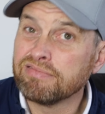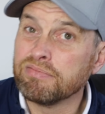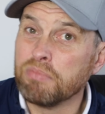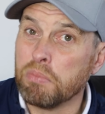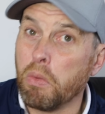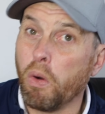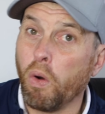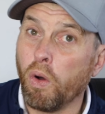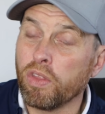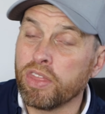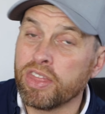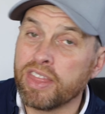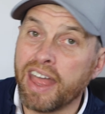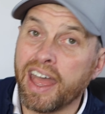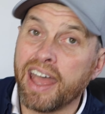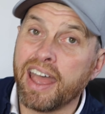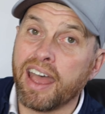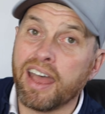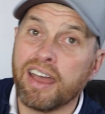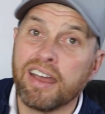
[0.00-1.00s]
more than
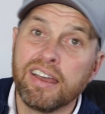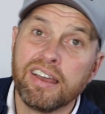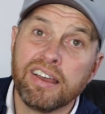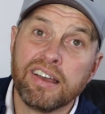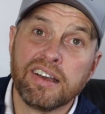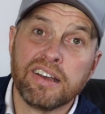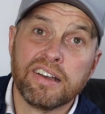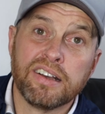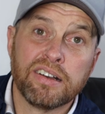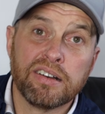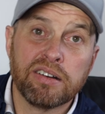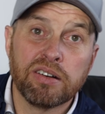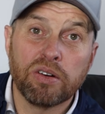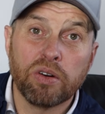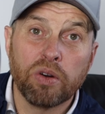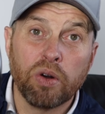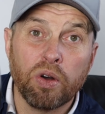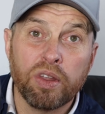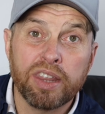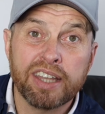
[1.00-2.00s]
that,
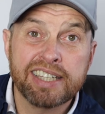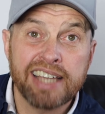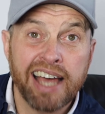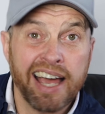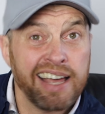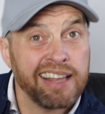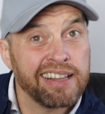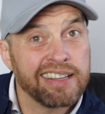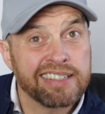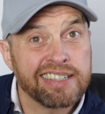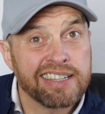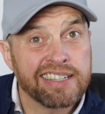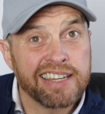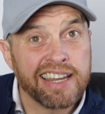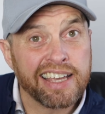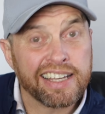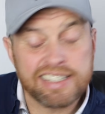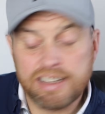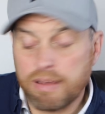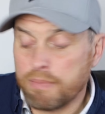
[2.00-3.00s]
or the Titleist as
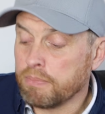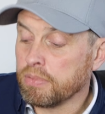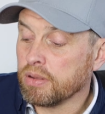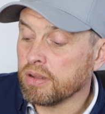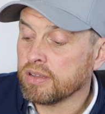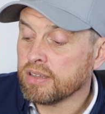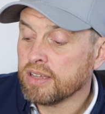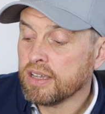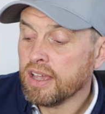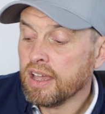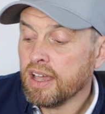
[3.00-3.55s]
an example.